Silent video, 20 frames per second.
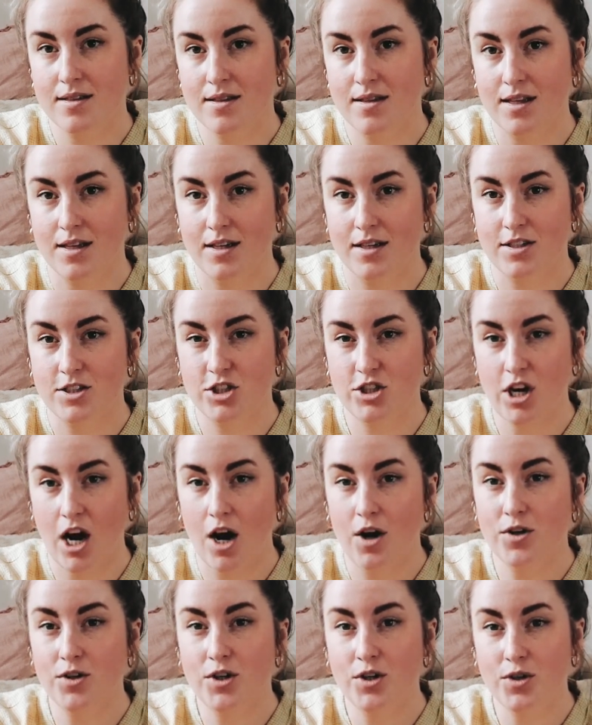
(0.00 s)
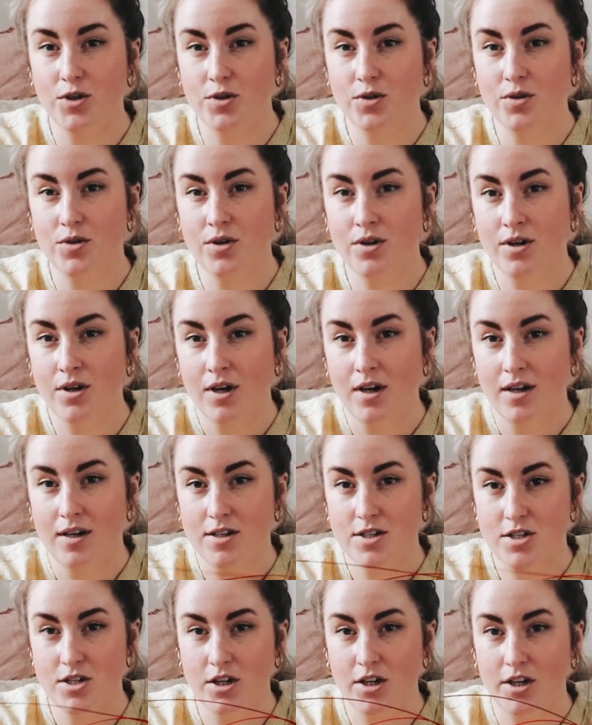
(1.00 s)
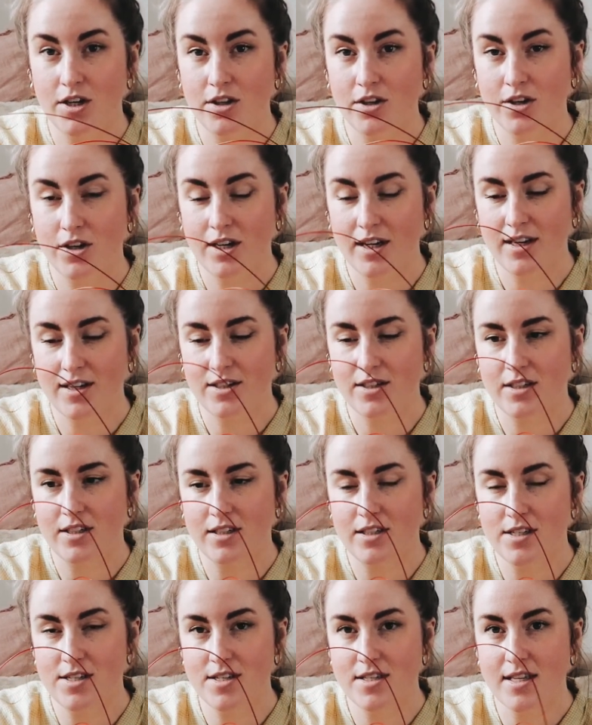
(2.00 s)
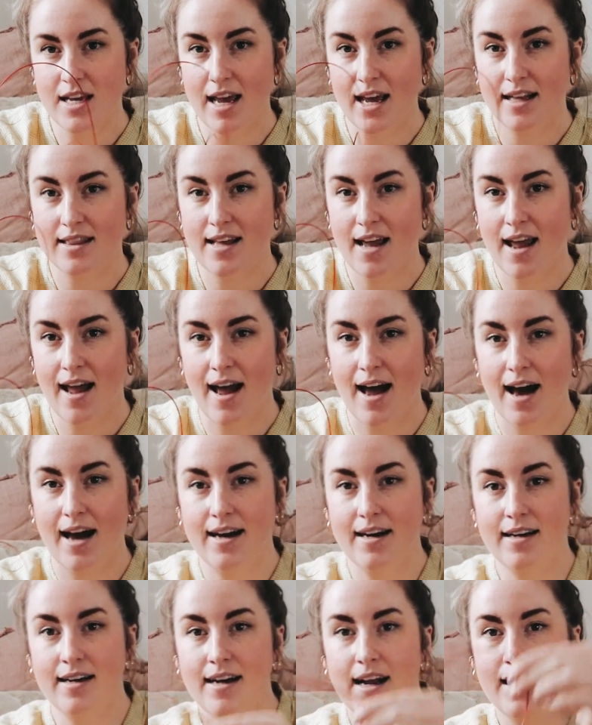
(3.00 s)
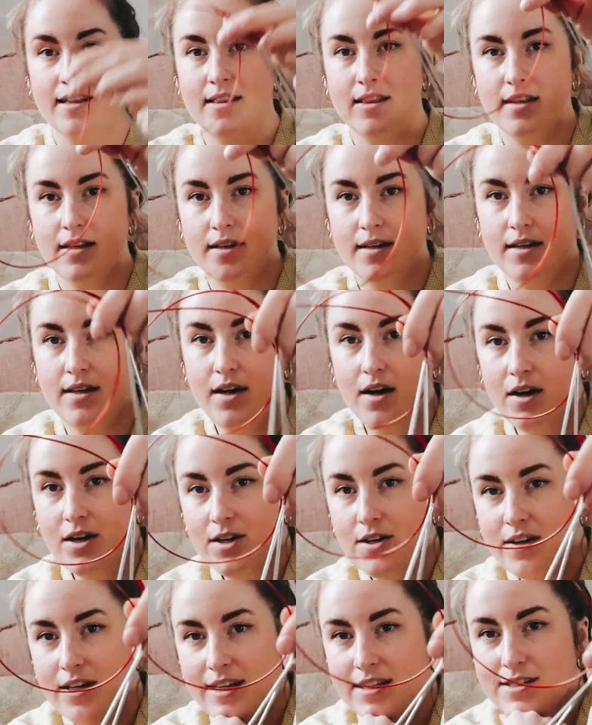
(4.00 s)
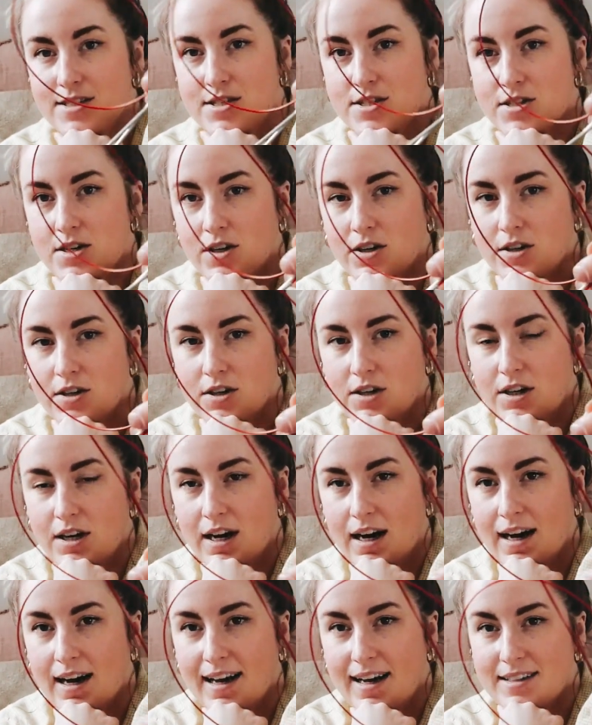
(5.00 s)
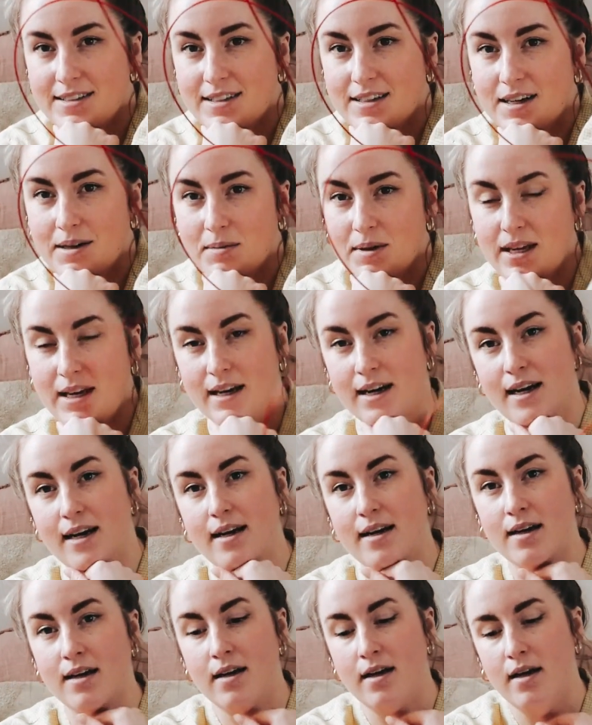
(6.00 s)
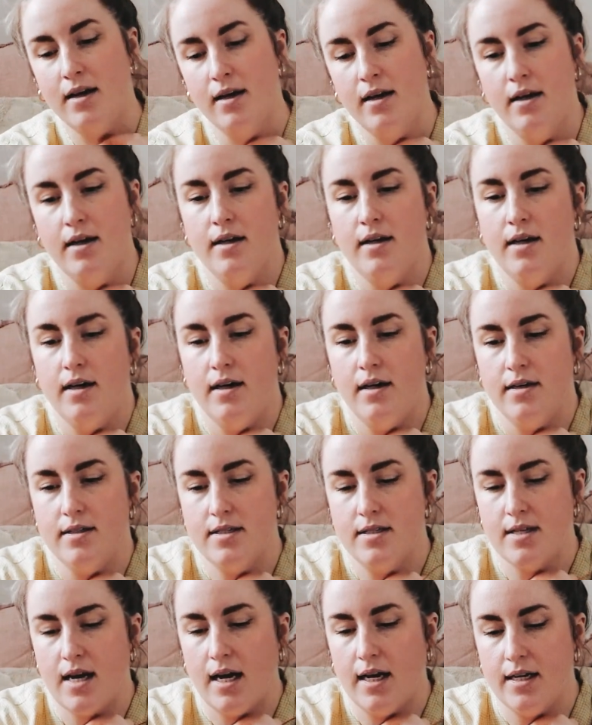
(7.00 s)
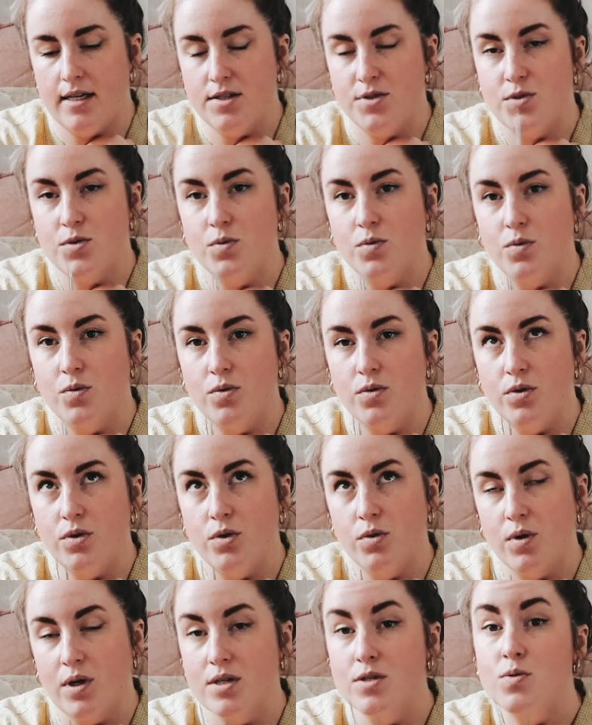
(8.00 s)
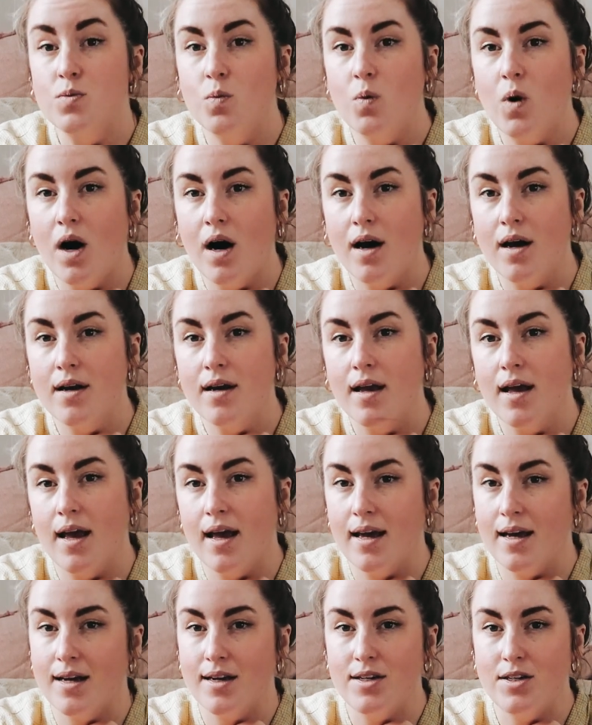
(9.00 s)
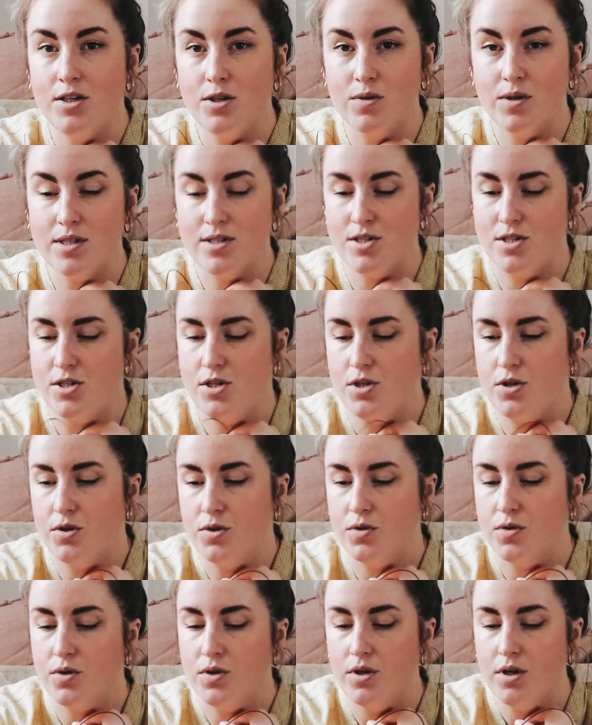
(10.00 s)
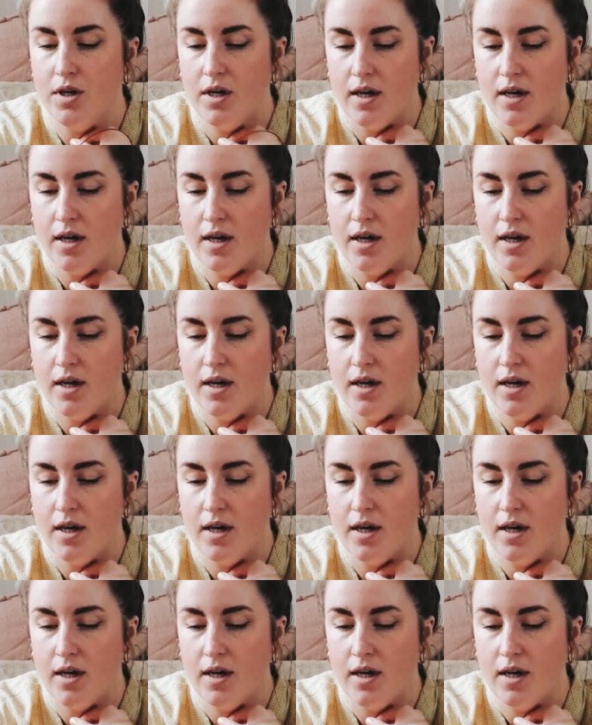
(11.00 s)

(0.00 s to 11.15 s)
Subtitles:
the Chowgu circular needles, and they had it at the Yarnery, so I ended up getting size US 1 and US 2.